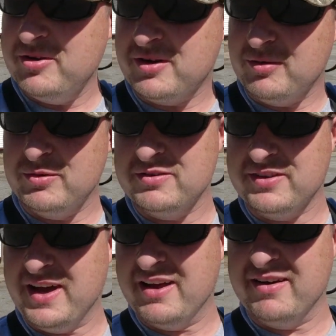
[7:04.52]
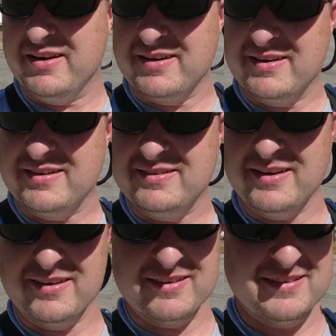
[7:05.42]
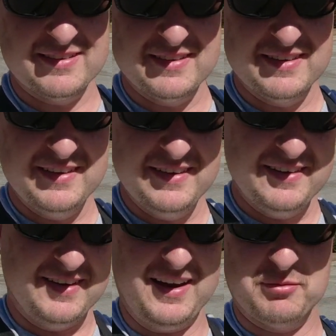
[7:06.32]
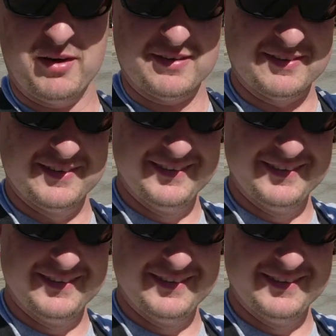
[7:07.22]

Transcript: broke on one side right here. So anyway,